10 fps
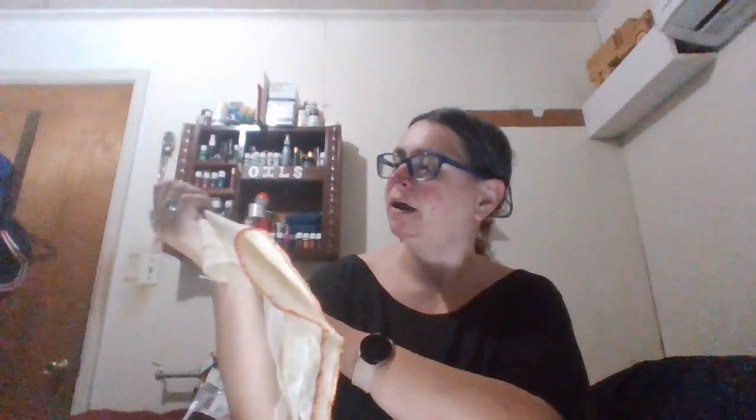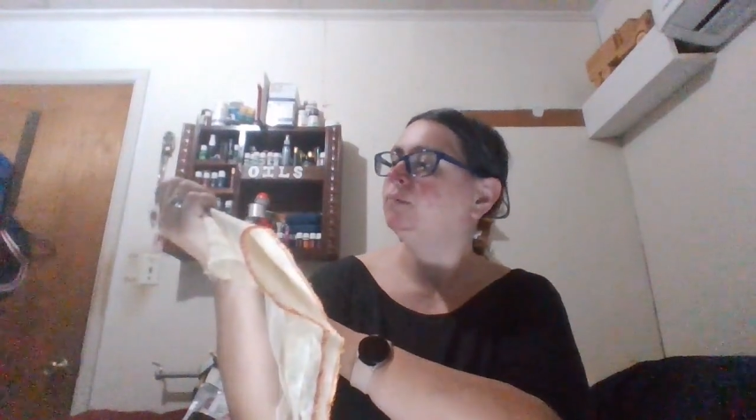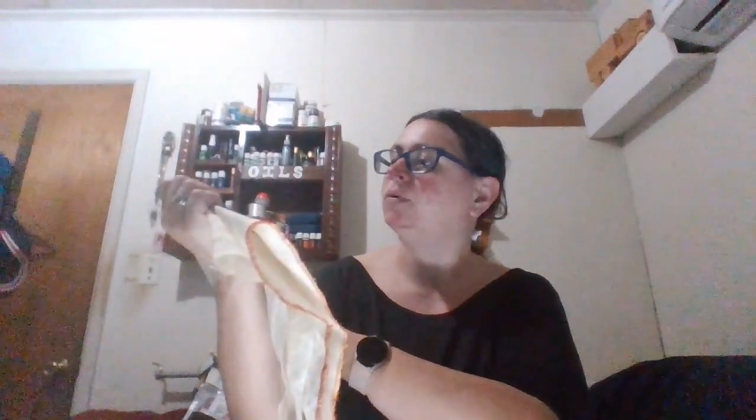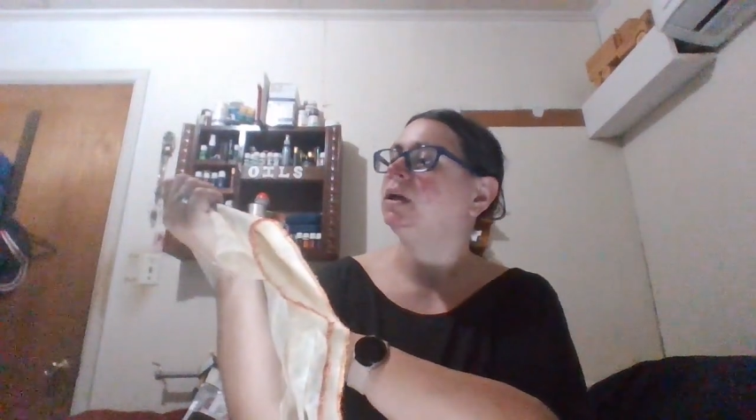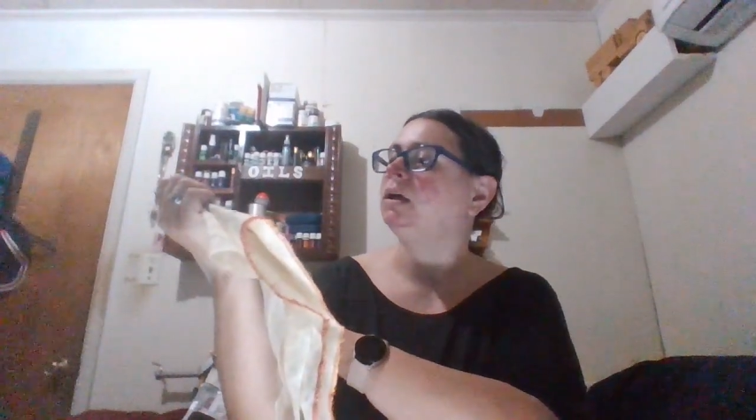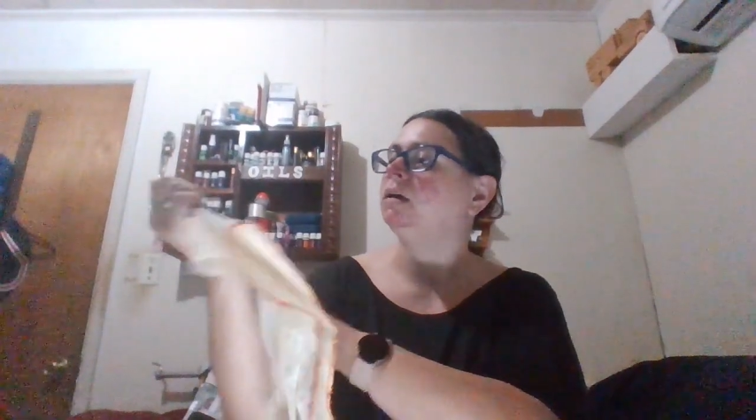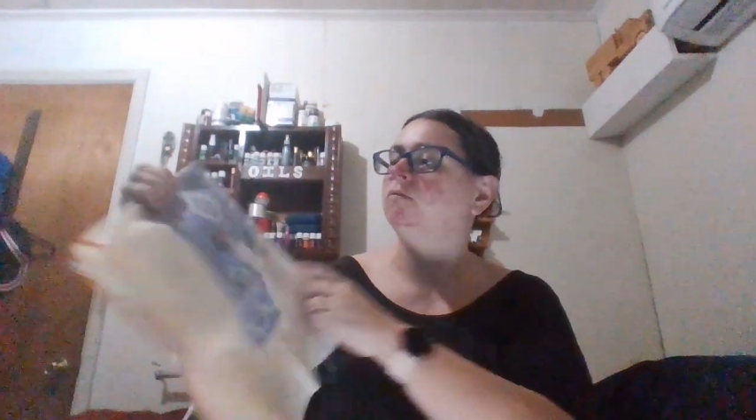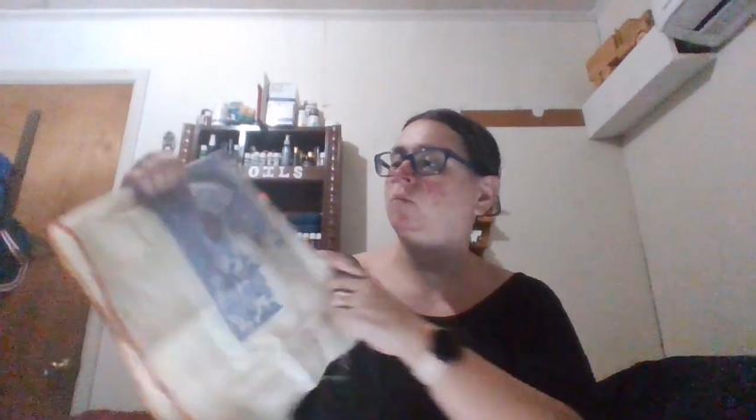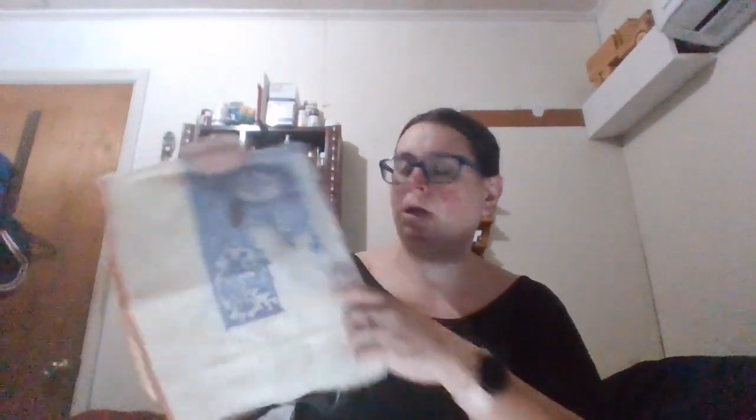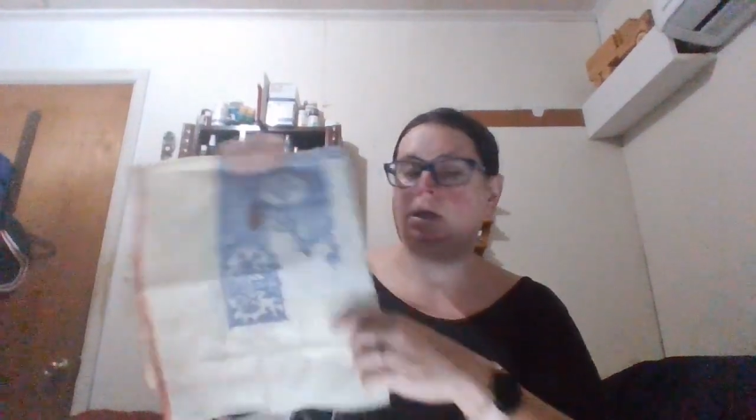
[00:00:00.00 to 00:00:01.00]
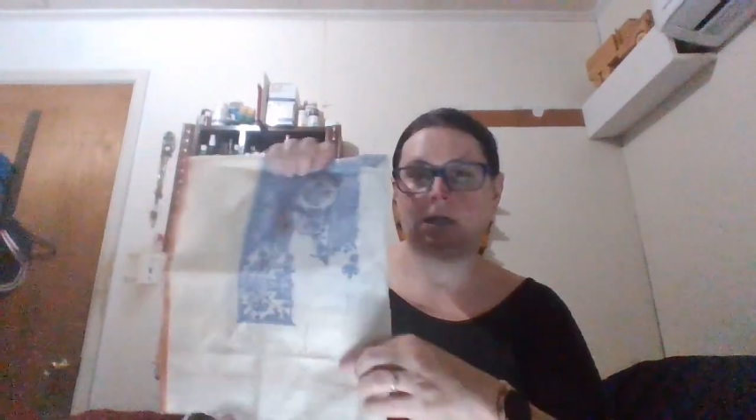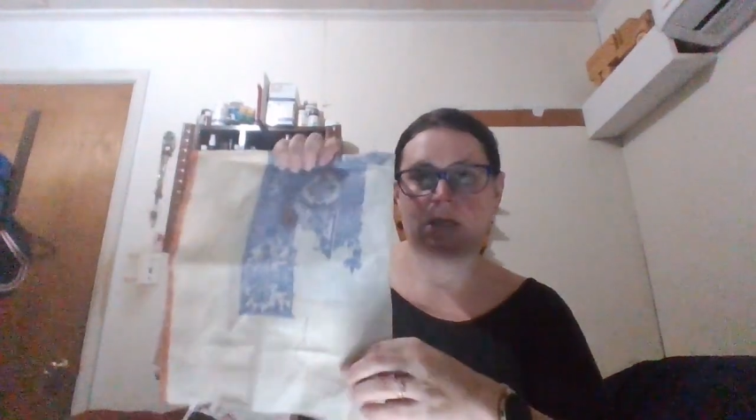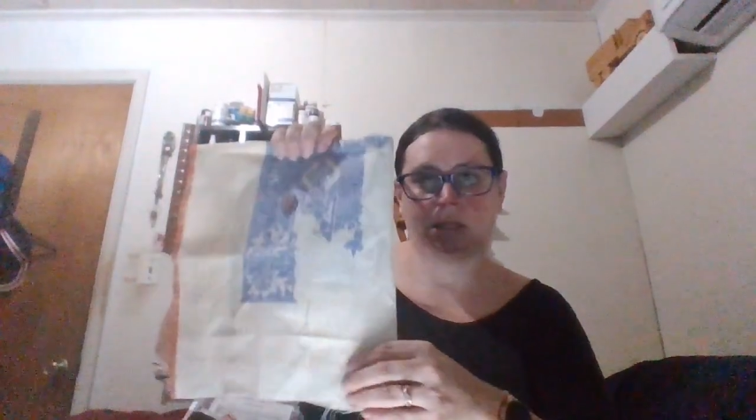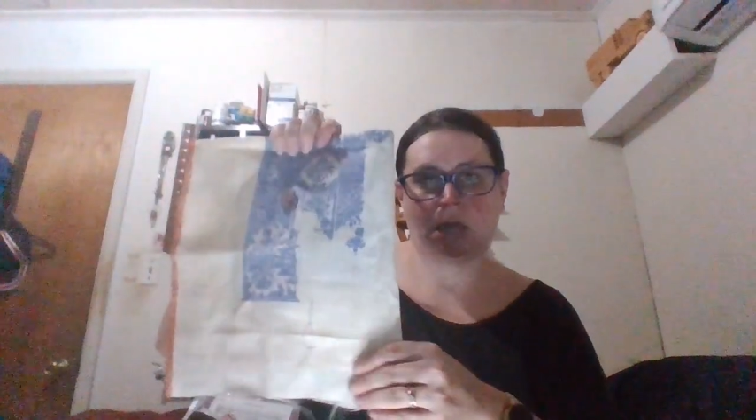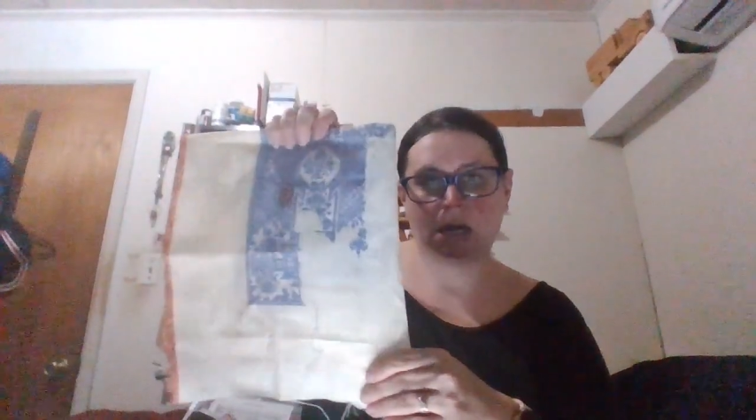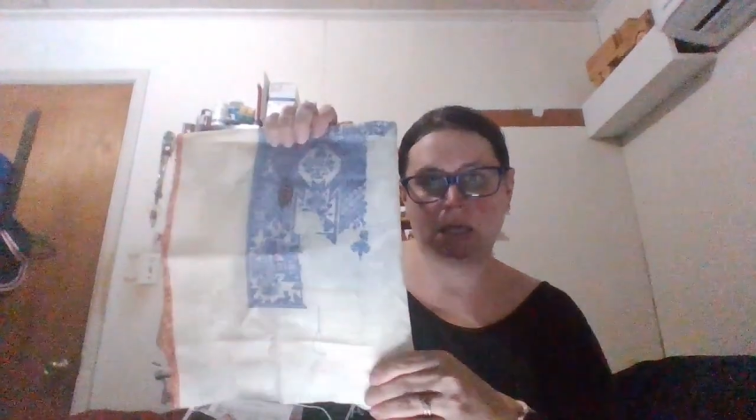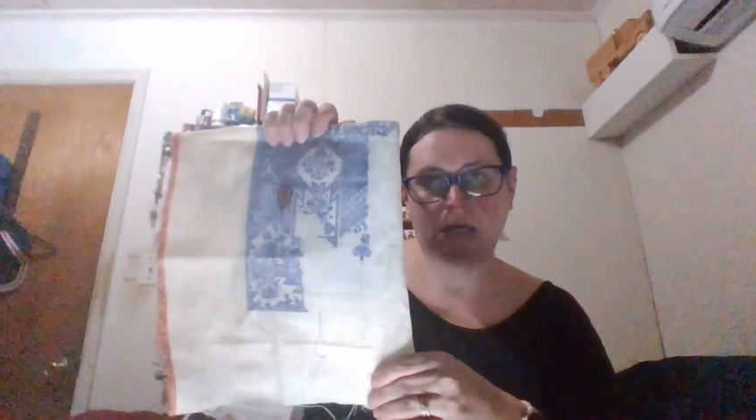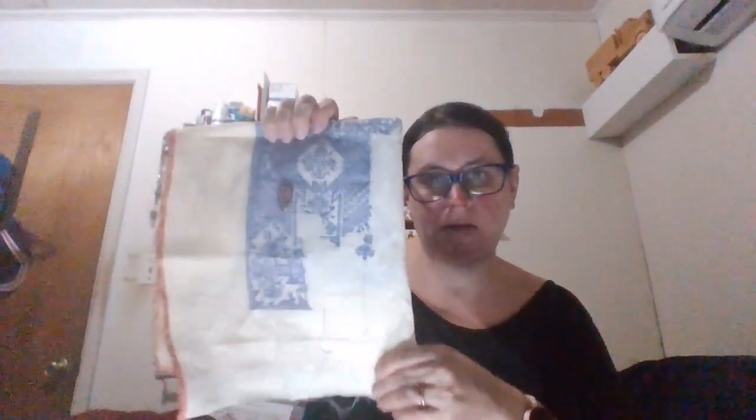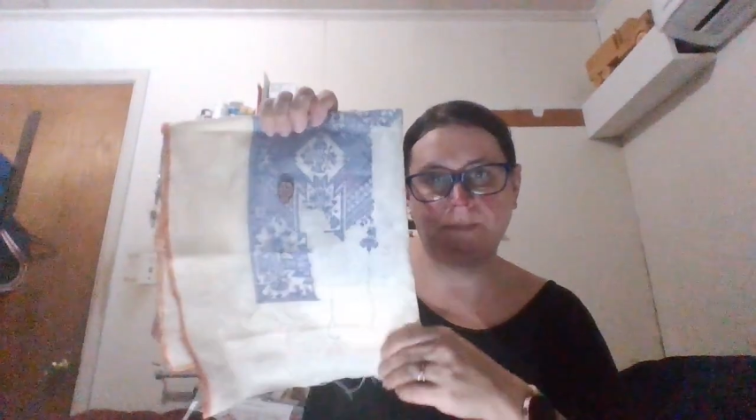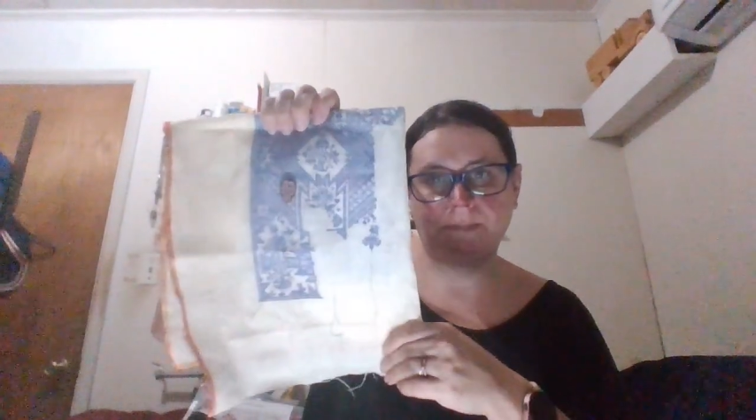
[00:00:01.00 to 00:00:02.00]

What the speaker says: I believe, getting that in.